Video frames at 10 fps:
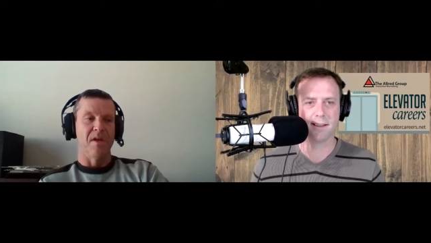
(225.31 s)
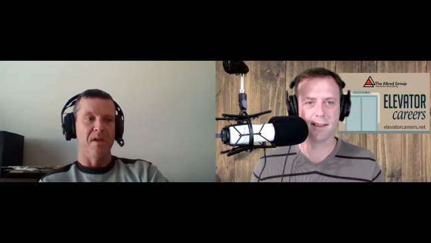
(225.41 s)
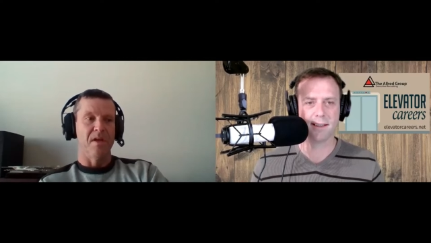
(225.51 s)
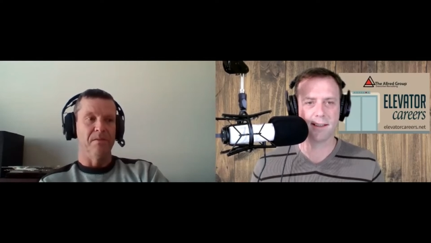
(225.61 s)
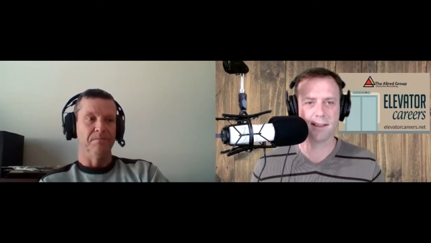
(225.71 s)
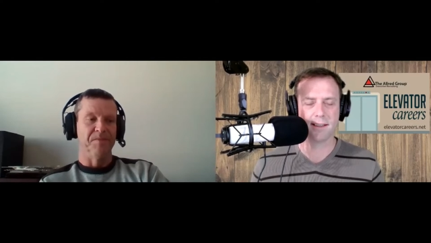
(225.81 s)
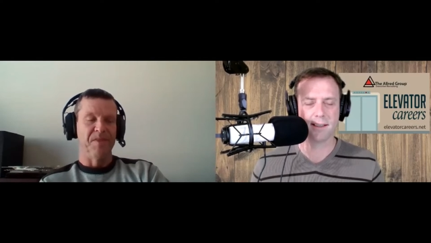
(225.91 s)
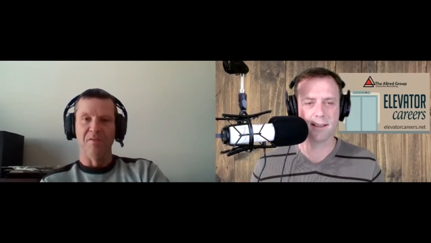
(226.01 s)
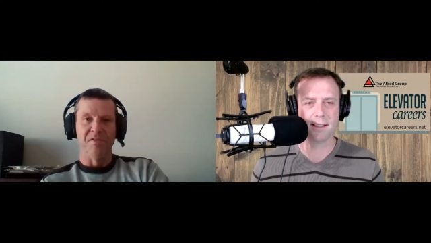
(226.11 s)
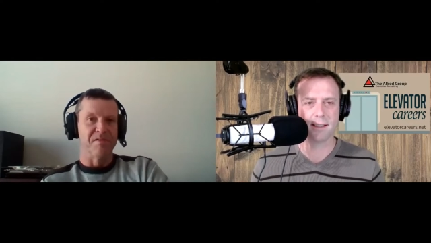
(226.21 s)
Speaker 1: Um,
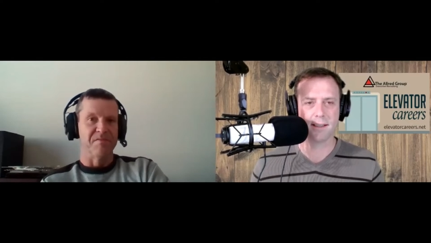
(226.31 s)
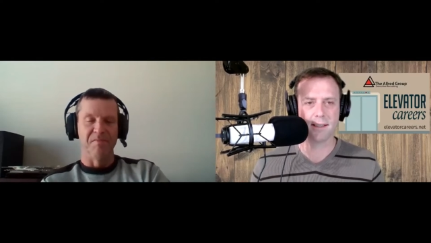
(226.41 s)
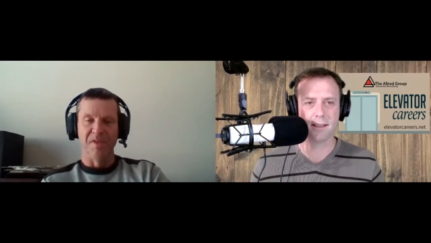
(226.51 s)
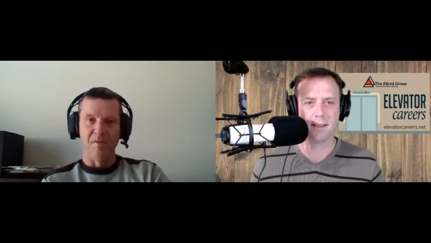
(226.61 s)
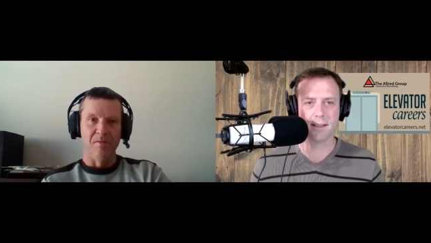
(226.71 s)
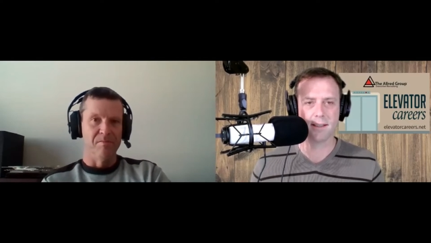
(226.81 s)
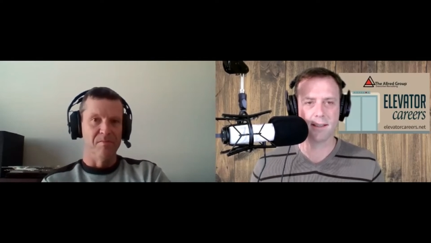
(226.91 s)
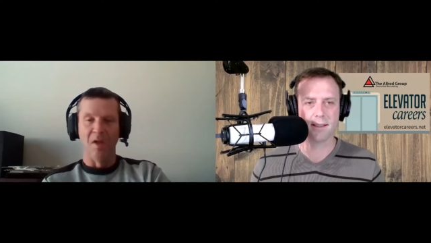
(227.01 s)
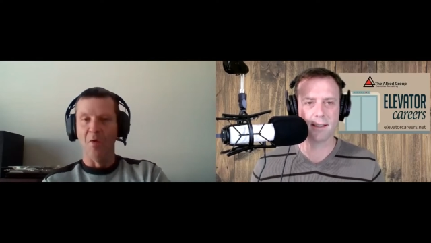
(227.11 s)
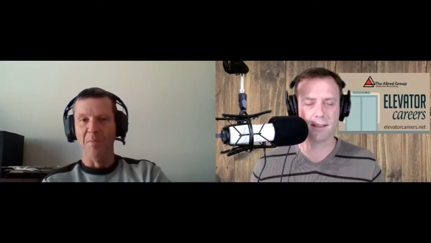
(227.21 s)
you know, just you know,
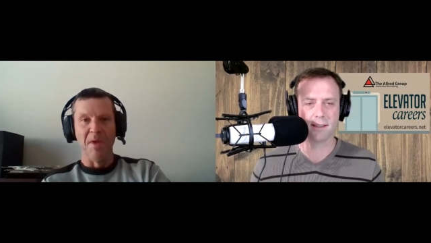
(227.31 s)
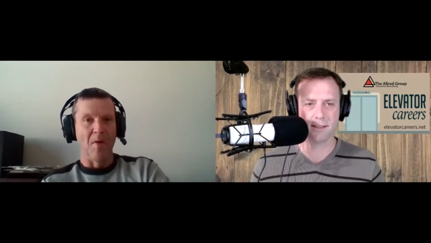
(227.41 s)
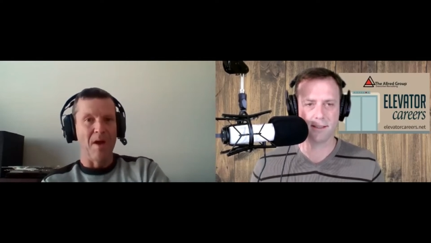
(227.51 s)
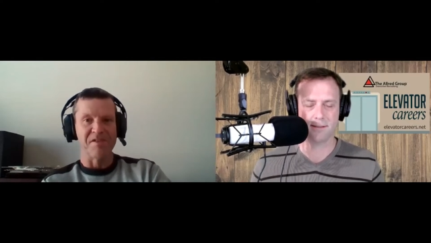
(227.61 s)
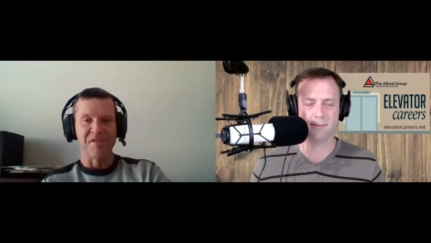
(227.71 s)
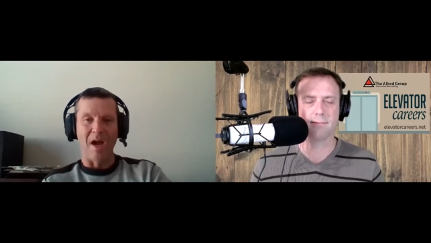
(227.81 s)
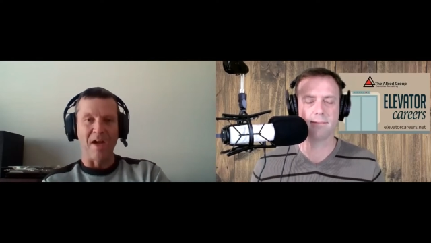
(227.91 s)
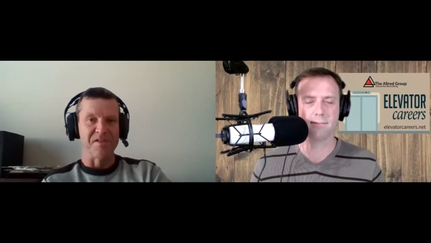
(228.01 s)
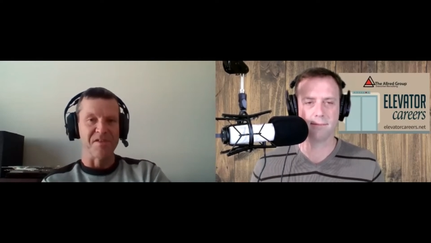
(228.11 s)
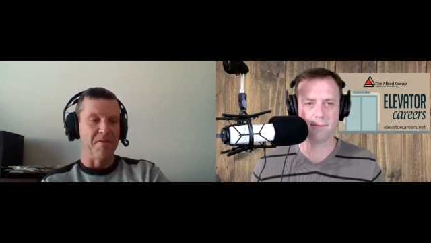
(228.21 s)
low and mid-rise
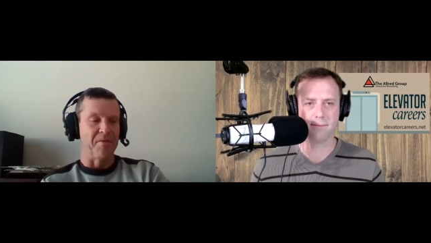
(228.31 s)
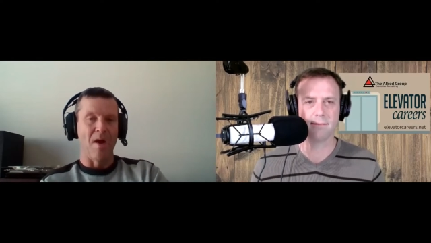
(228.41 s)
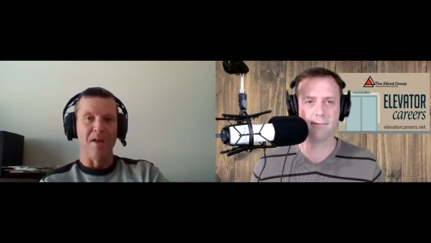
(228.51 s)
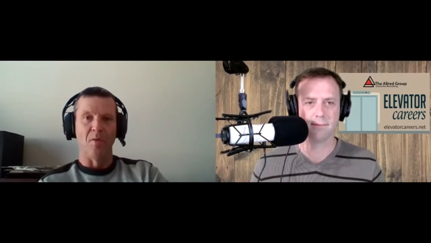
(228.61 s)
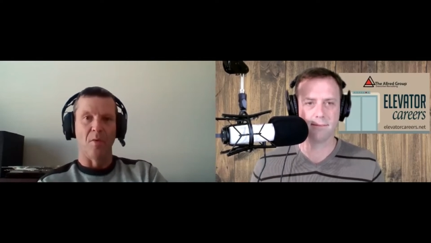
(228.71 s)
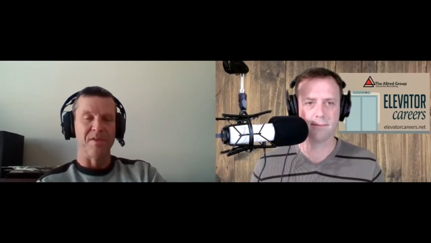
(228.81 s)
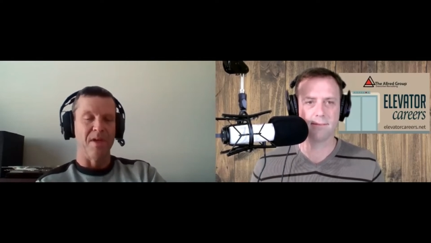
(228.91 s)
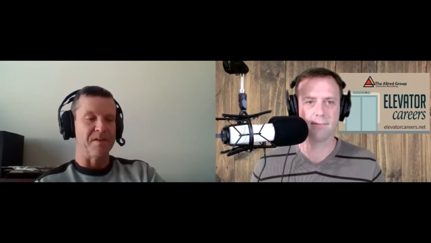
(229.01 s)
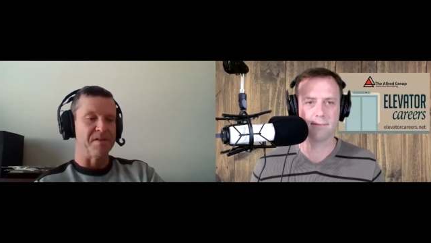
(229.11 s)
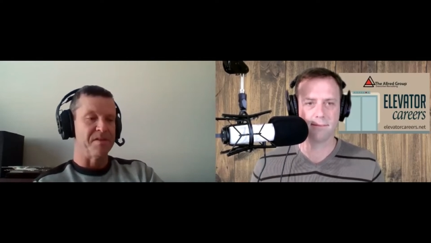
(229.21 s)
tracks and stuff around North
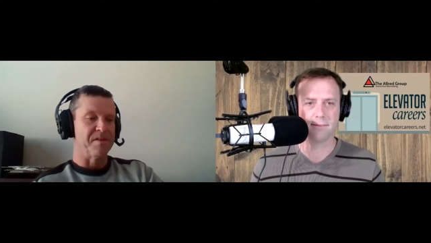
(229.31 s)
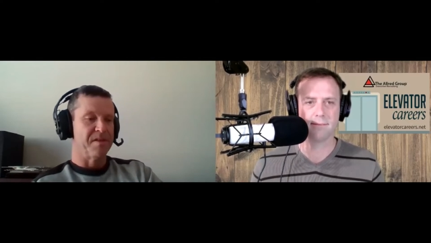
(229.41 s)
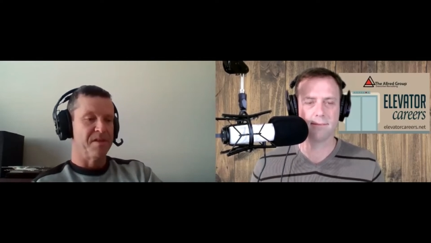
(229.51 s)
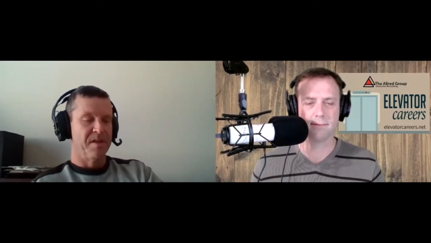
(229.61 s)
Texas,